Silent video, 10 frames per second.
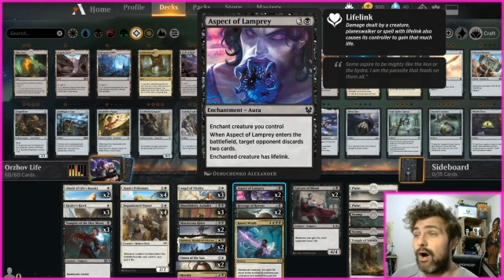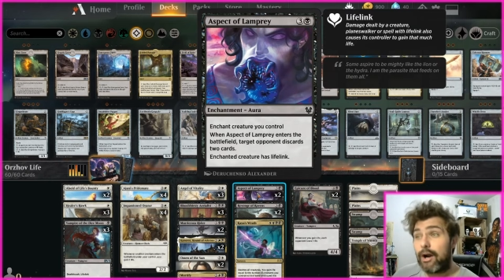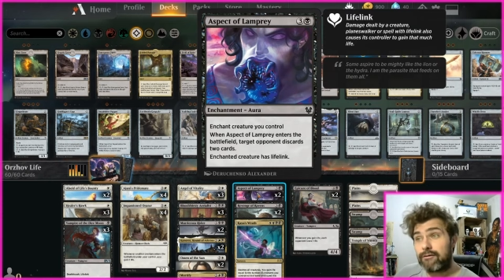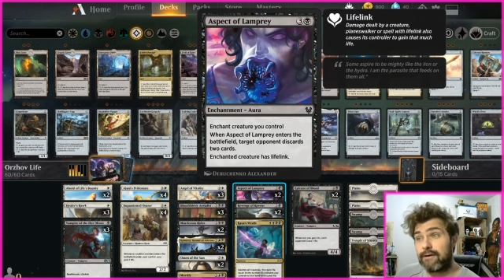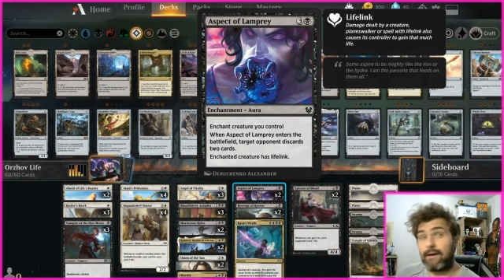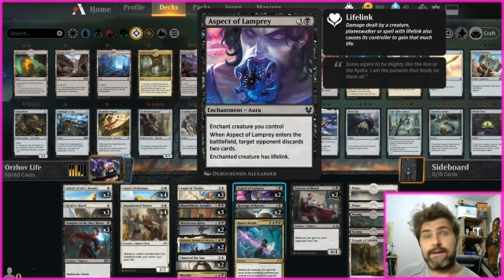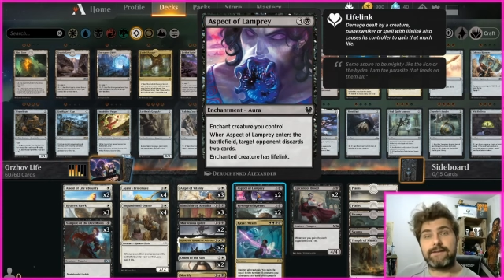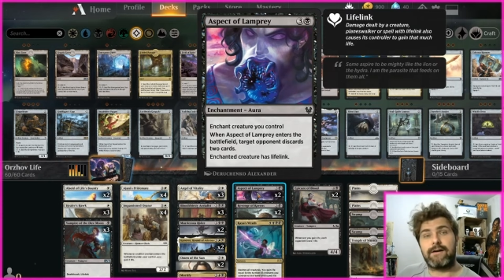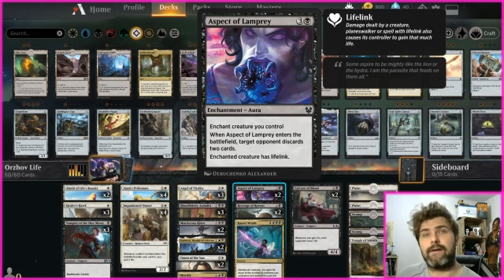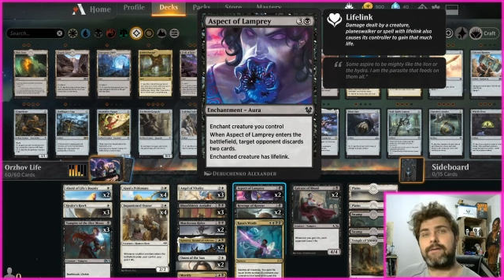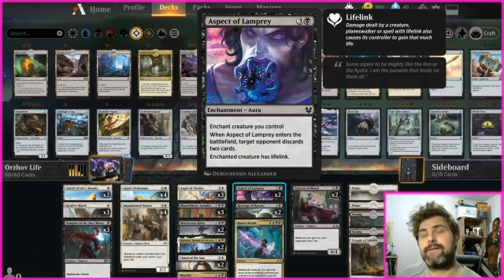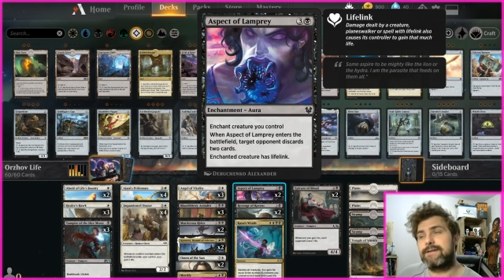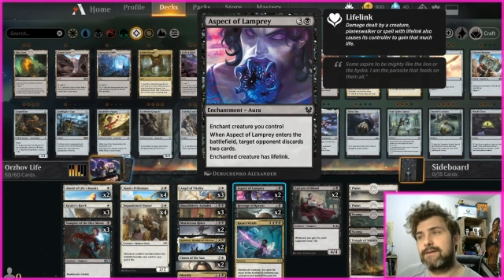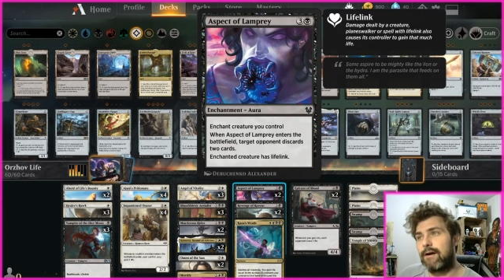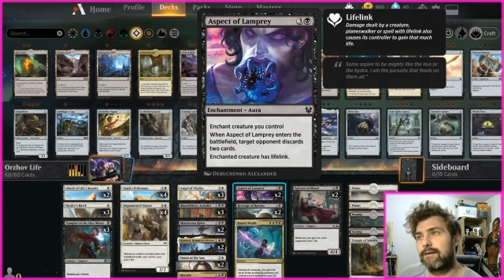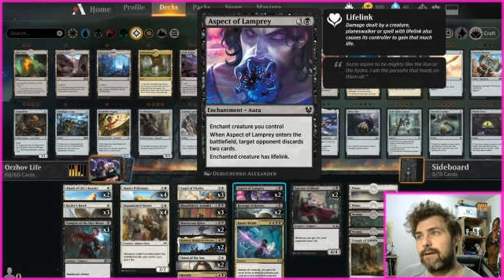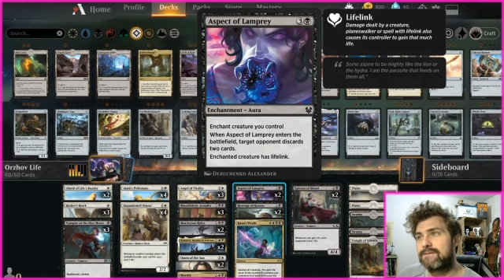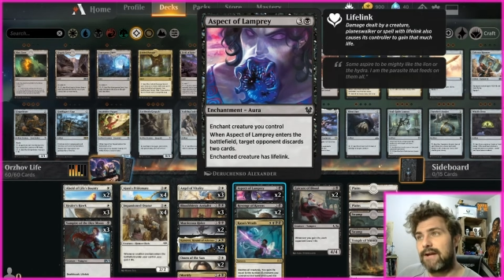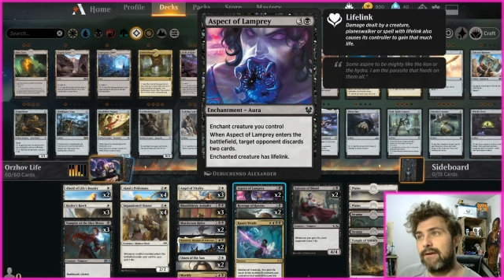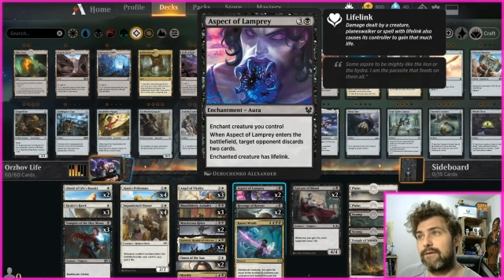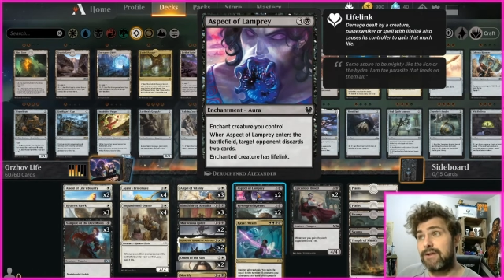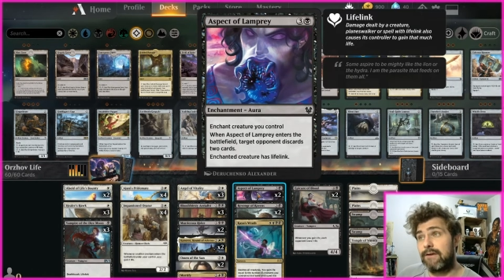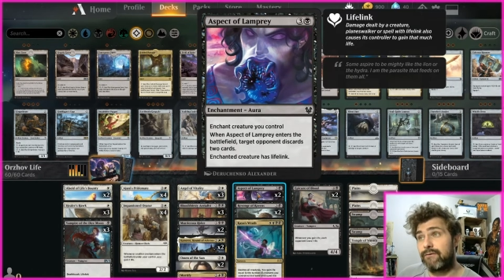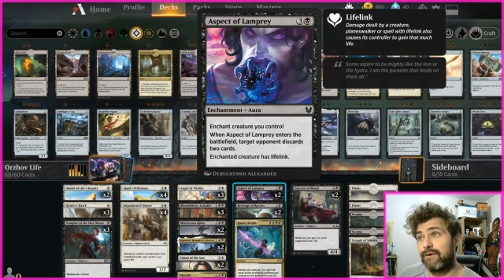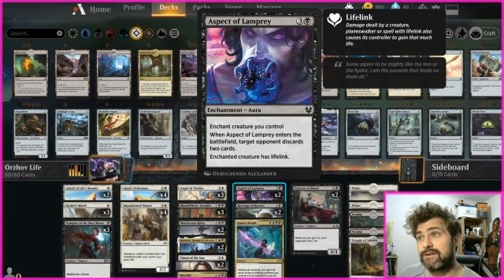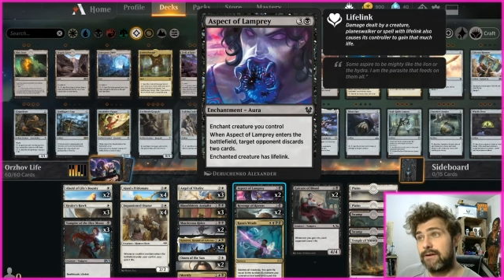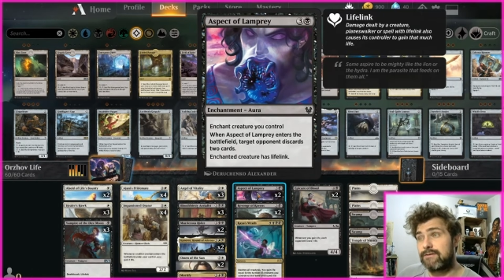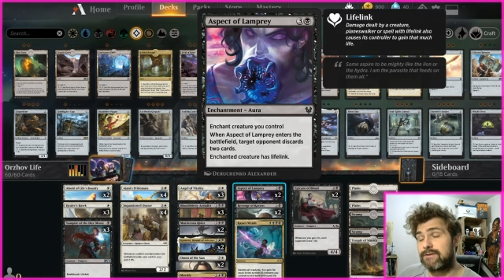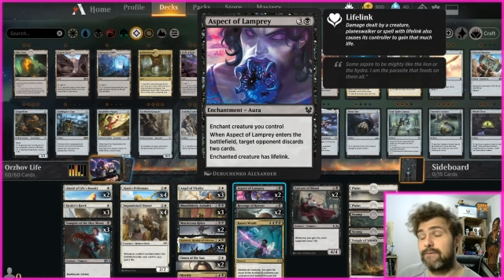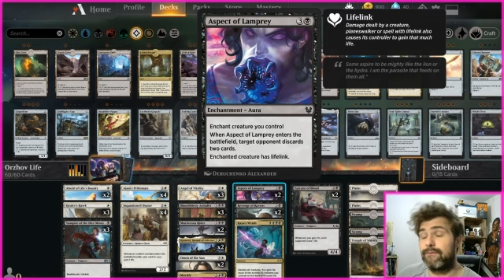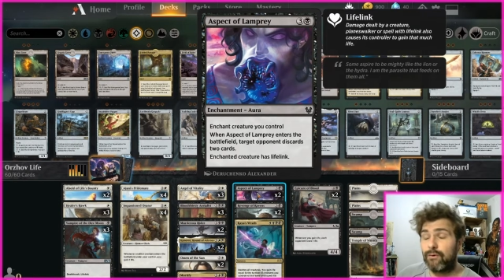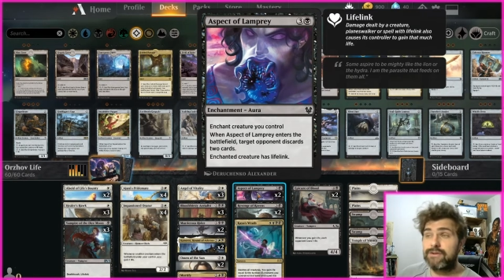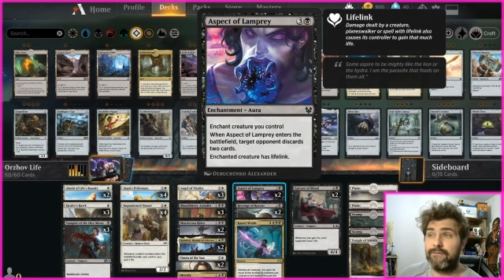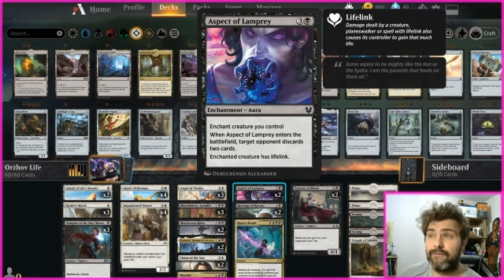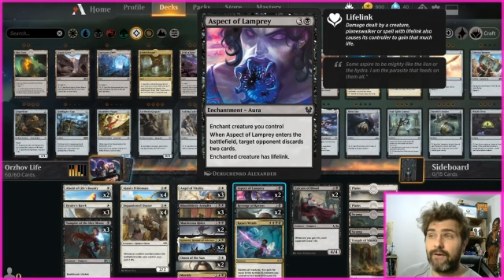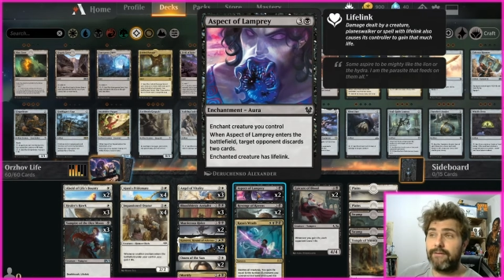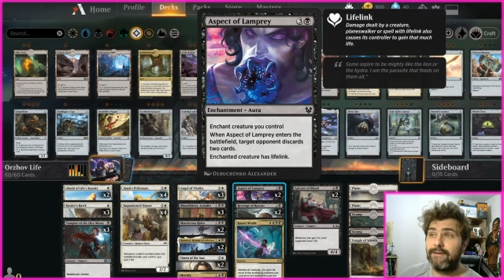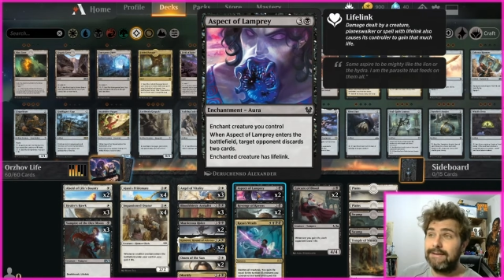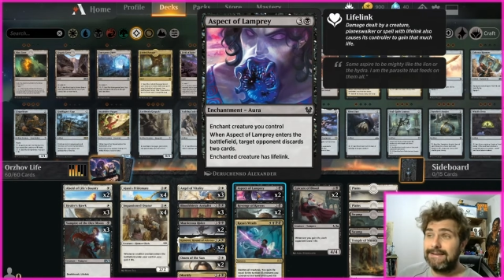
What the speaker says: I really like this card. This card comes down on turn 3, turn 4, turn 5.